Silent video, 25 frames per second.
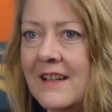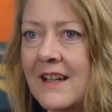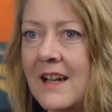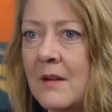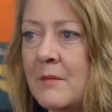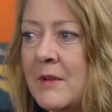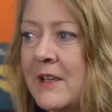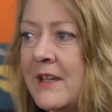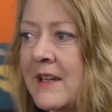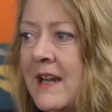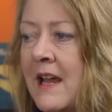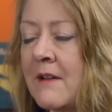
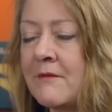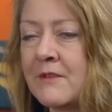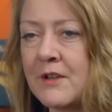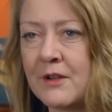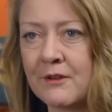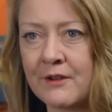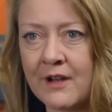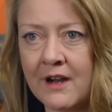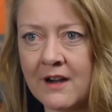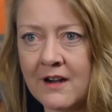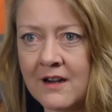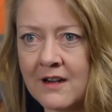And we could have
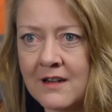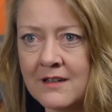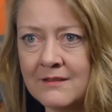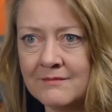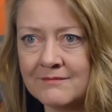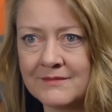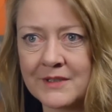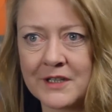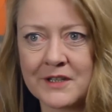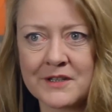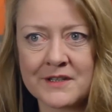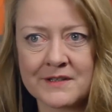no car,
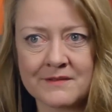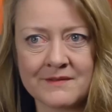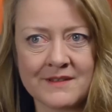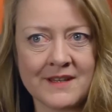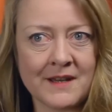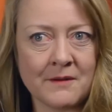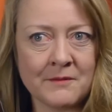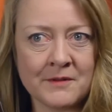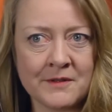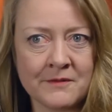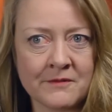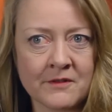because
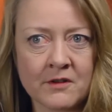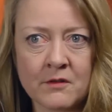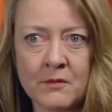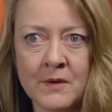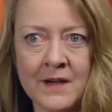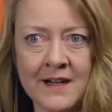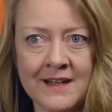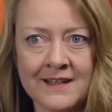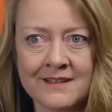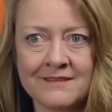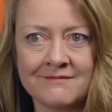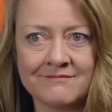that would have
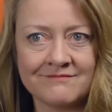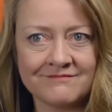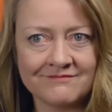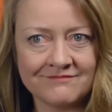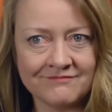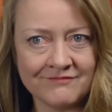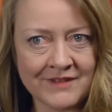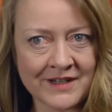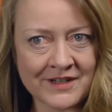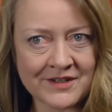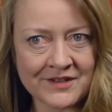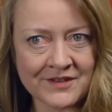required
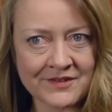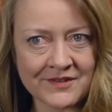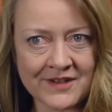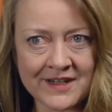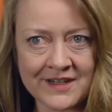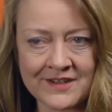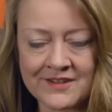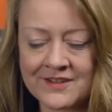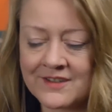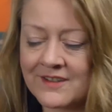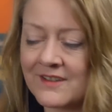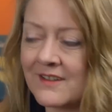
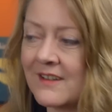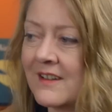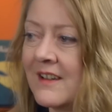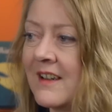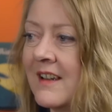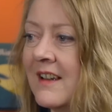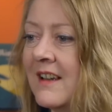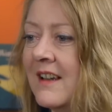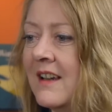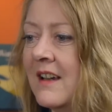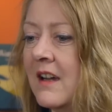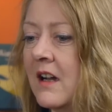registration.
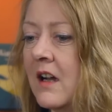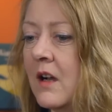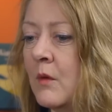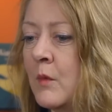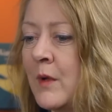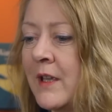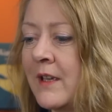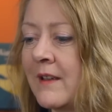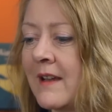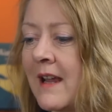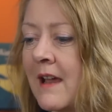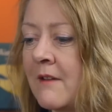
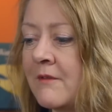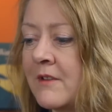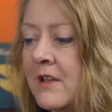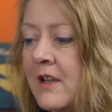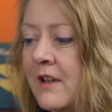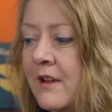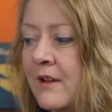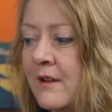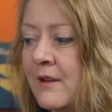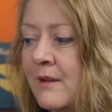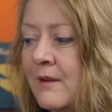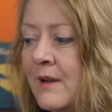We could have
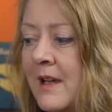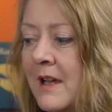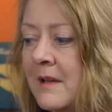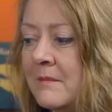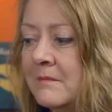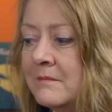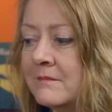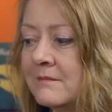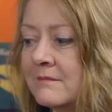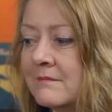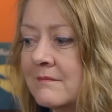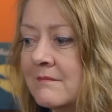
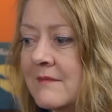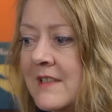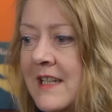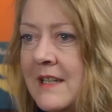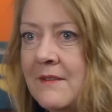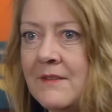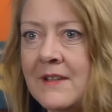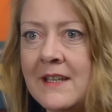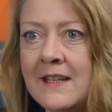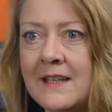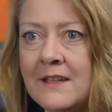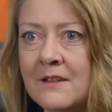no
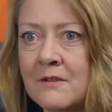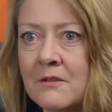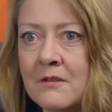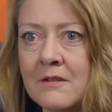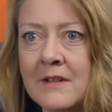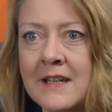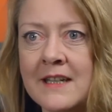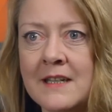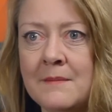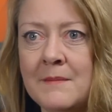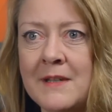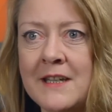TV
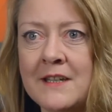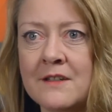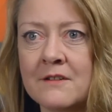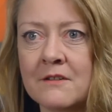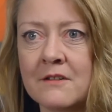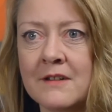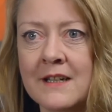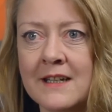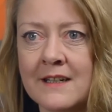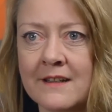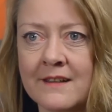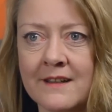or any
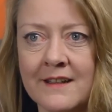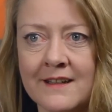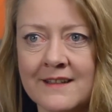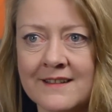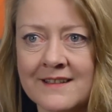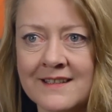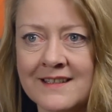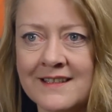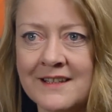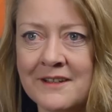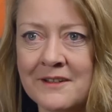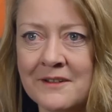media or
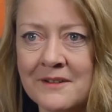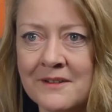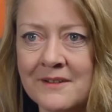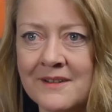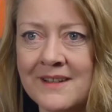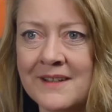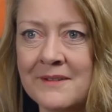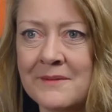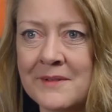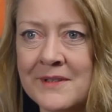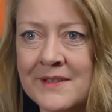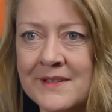anything, so
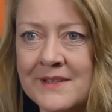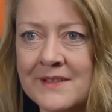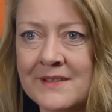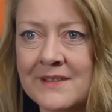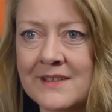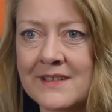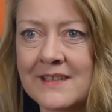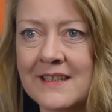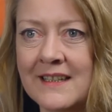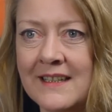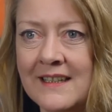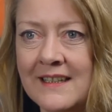it
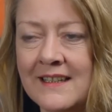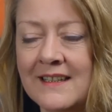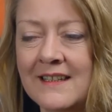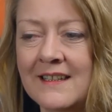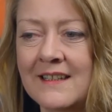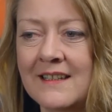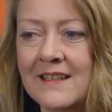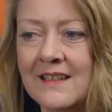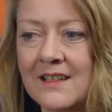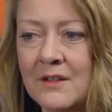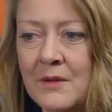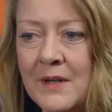was
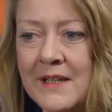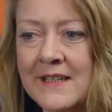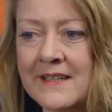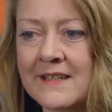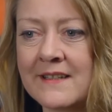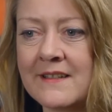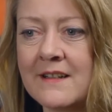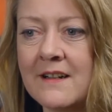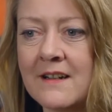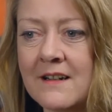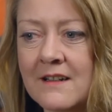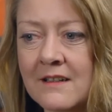quite
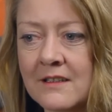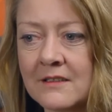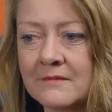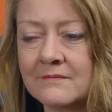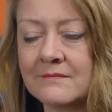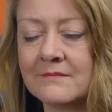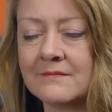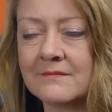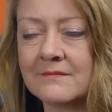stark.